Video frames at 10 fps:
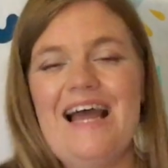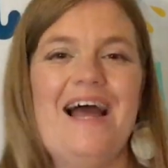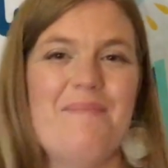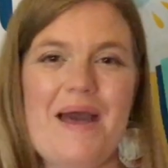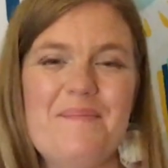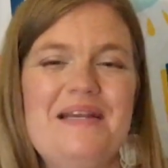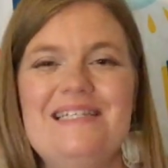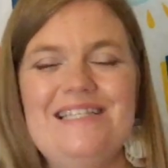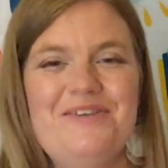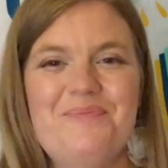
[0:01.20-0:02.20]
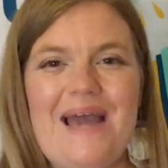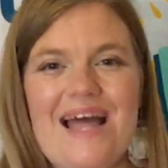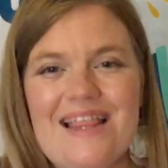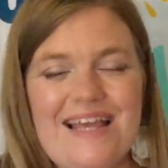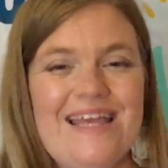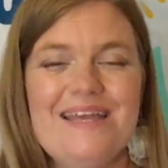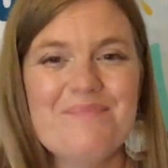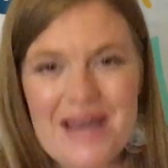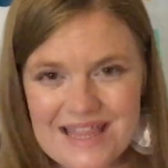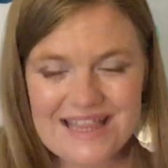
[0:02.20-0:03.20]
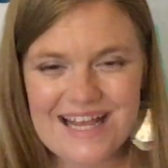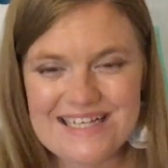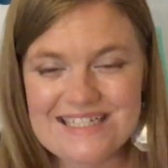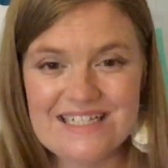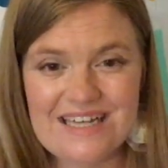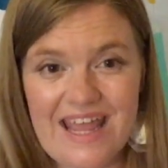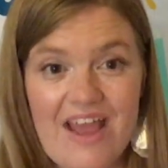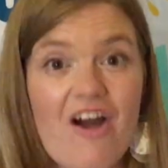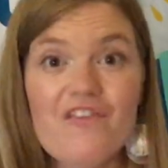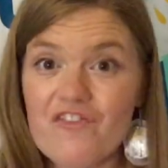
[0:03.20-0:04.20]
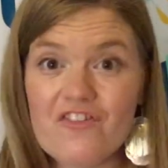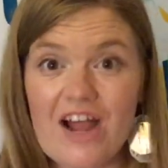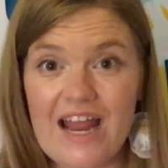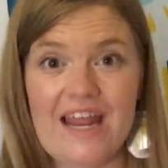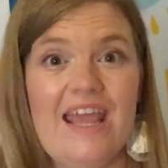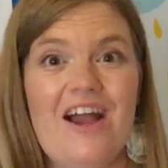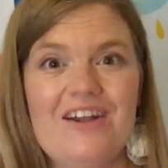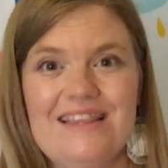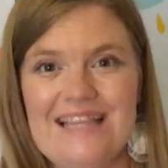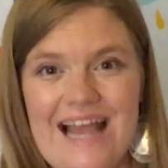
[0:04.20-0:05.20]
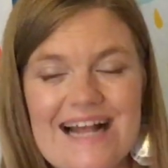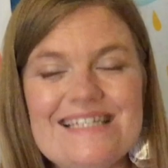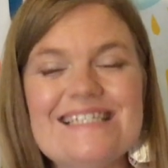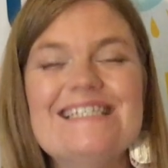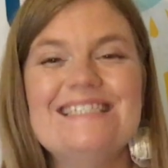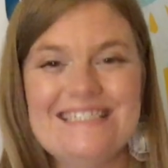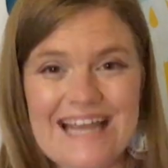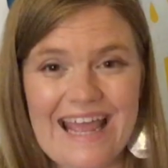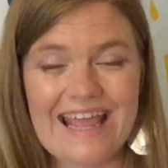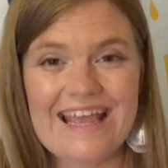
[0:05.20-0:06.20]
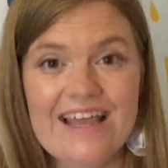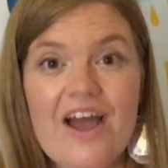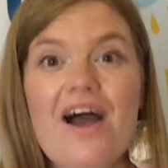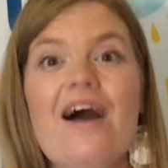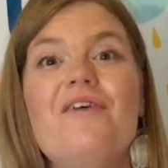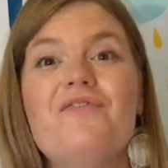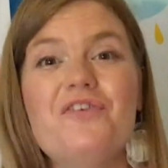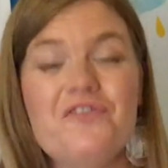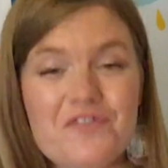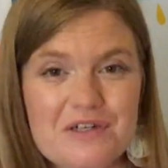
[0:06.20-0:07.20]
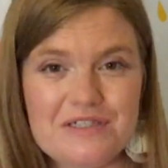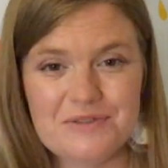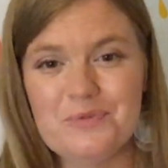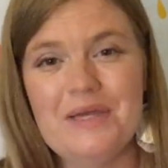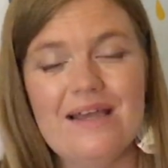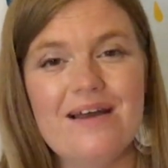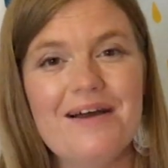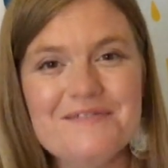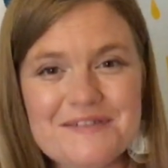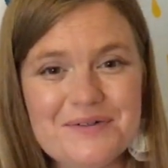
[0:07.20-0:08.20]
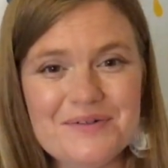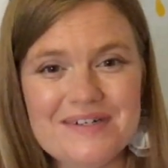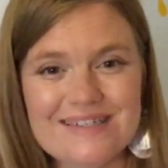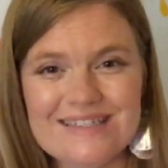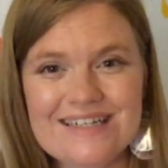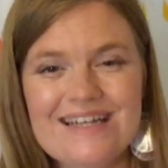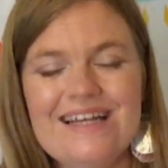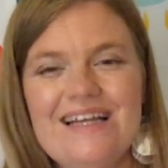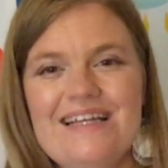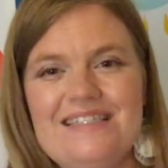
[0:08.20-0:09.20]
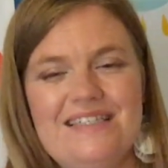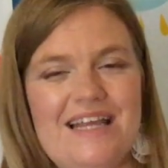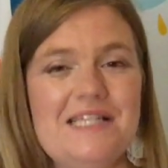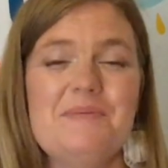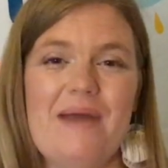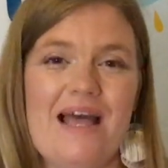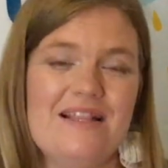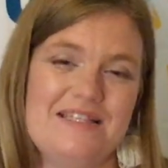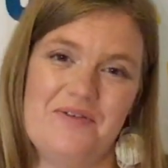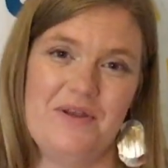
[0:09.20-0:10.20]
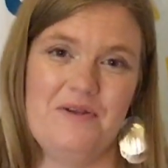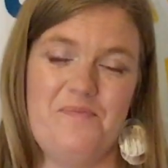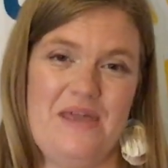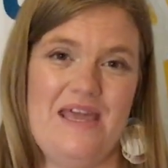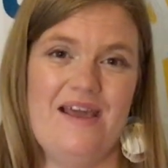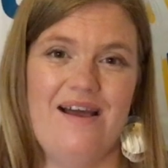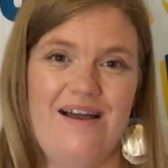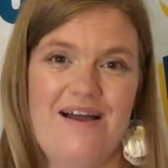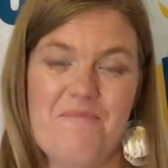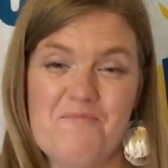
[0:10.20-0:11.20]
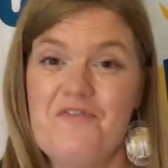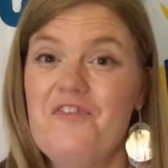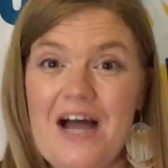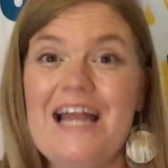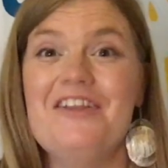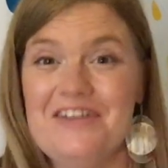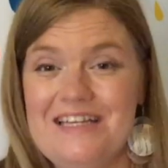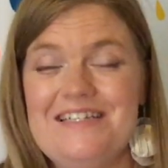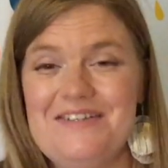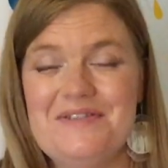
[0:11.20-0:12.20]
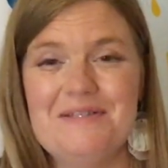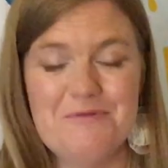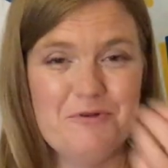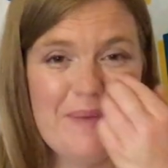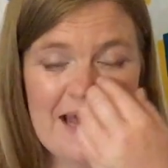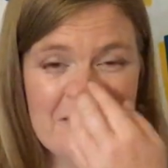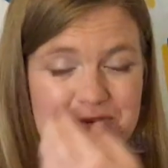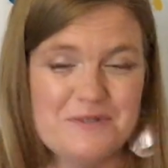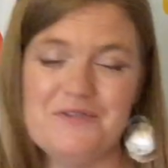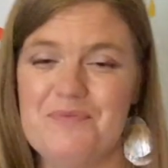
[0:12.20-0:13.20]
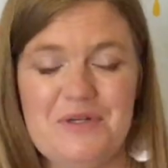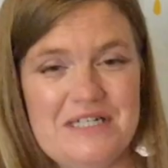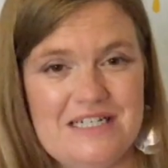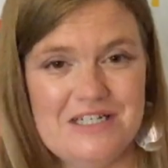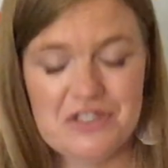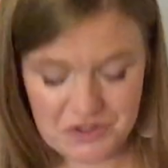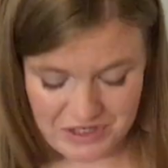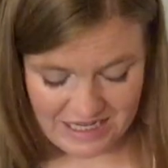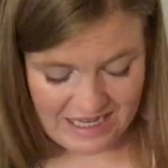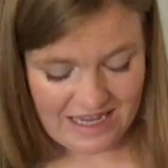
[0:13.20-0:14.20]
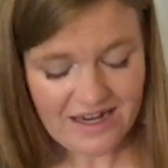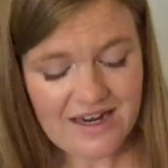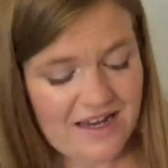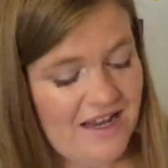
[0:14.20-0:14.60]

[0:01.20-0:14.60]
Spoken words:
I'm happy to see you back in math class today on Friday, our last day of the first week of school. Today's math is going to be fun. You'll get to use some new math tools from your distance learning kit